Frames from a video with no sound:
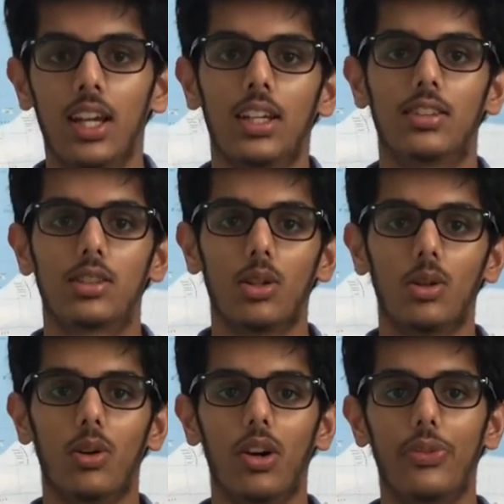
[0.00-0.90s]

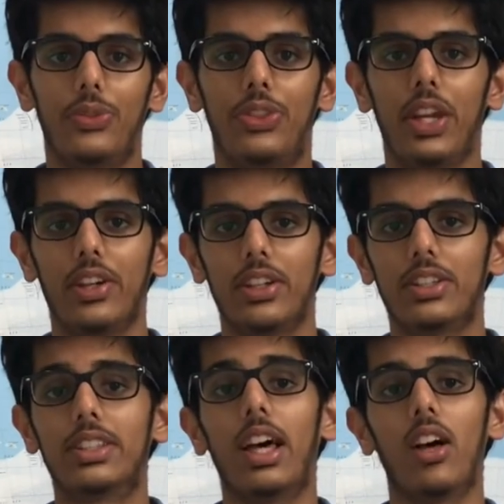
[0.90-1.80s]
So there is
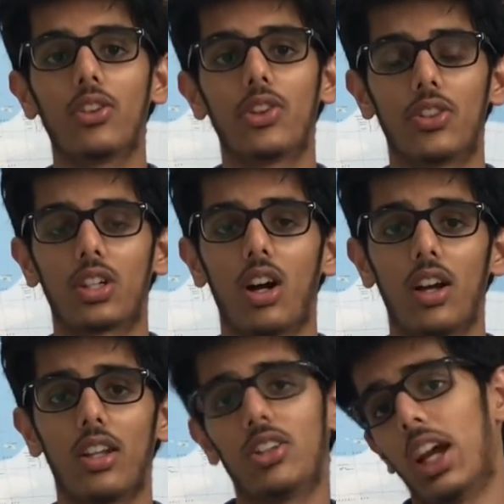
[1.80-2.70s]
the health of the
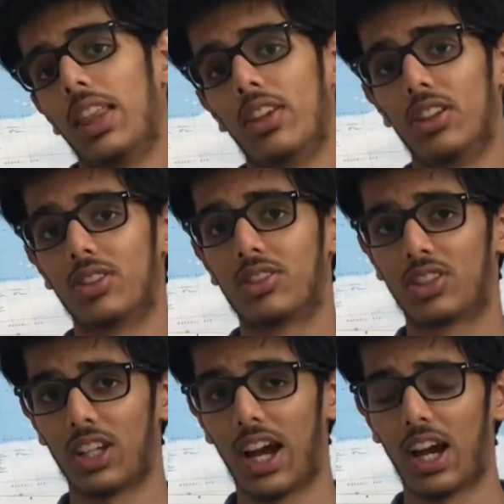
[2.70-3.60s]
cottage, and
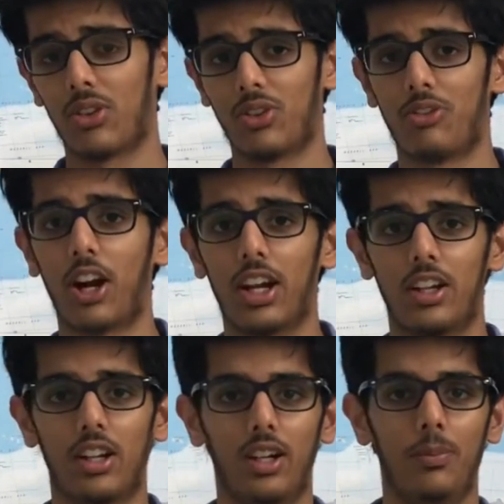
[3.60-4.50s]
there's how the
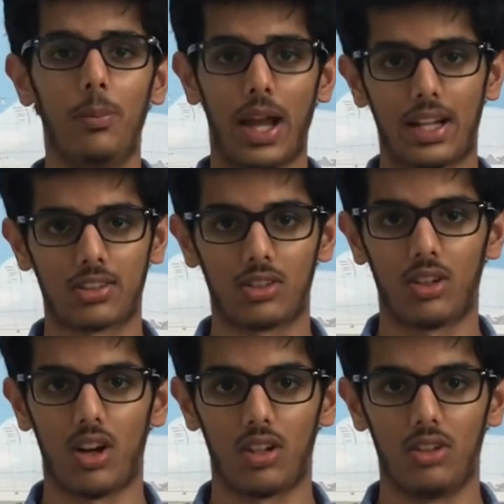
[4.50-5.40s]
fire impacts the
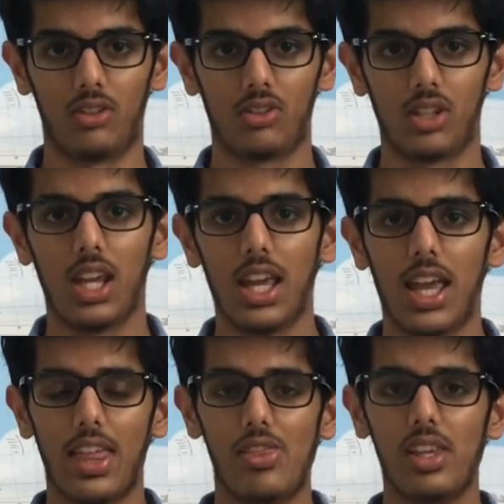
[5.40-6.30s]
cottage.
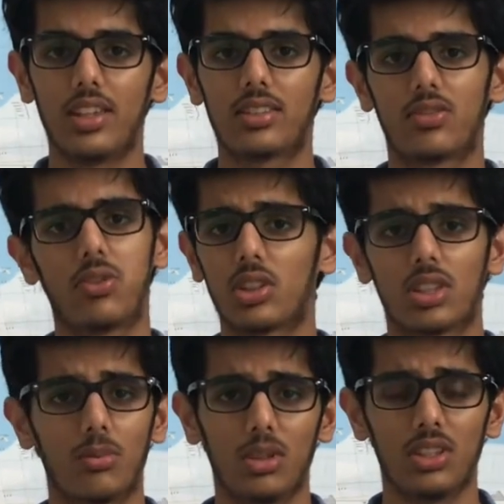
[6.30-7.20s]
And this, for
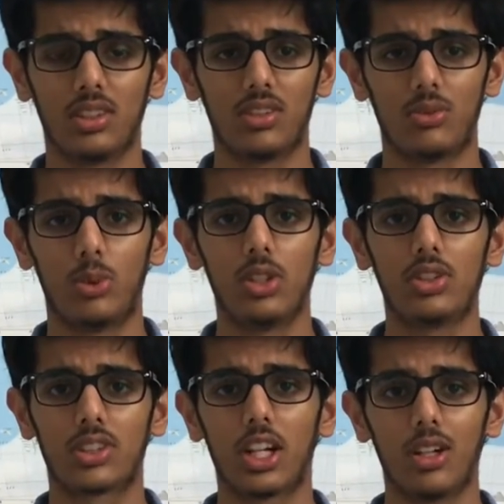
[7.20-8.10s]
some reason, really
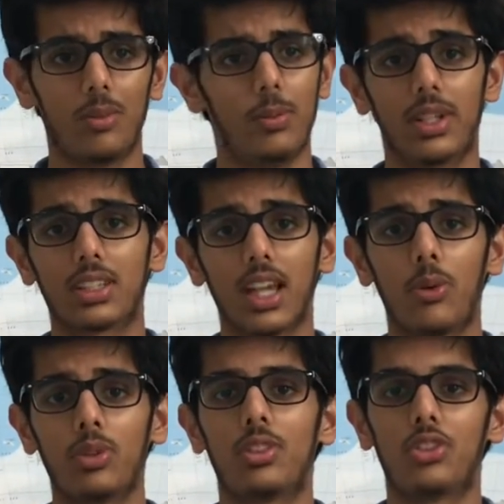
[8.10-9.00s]
scared me because I
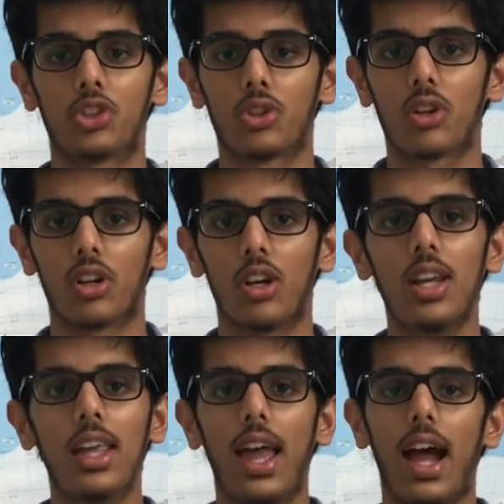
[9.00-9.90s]
wasn't sure
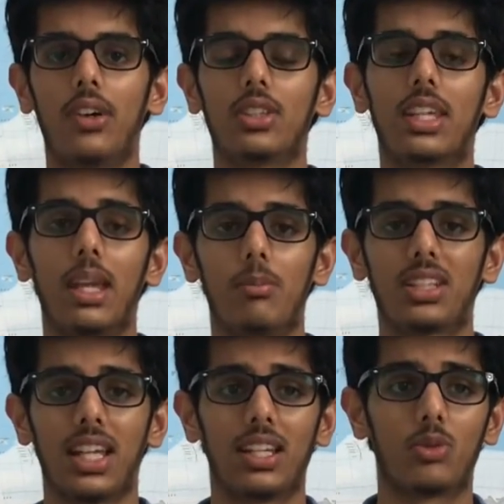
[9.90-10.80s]
how the game
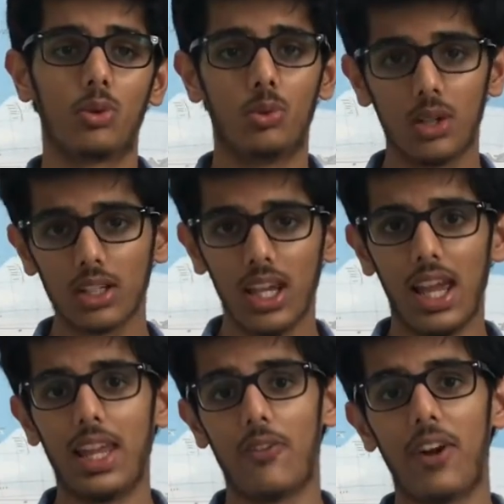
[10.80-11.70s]
mechanic would work
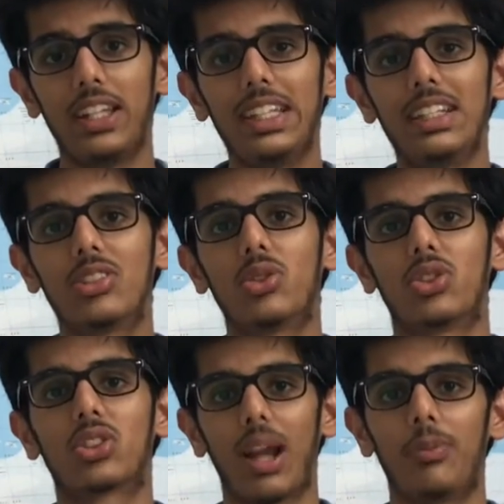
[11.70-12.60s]
and if I needed to
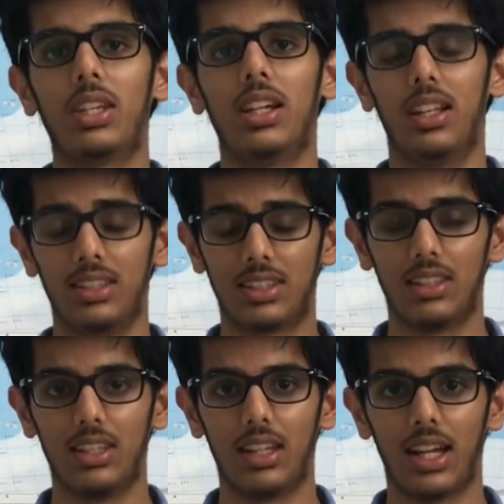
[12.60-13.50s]
scrap the
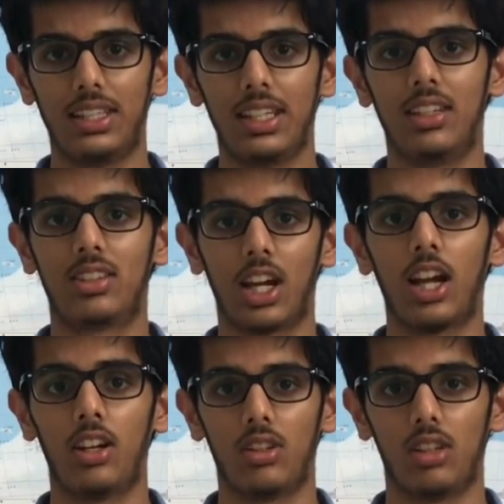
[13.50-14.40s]
idea
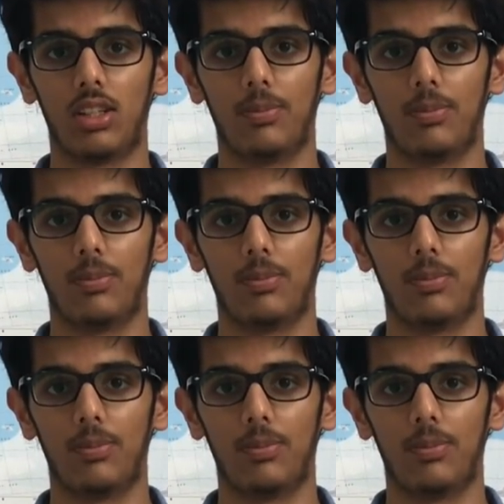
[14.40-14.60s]
entirely.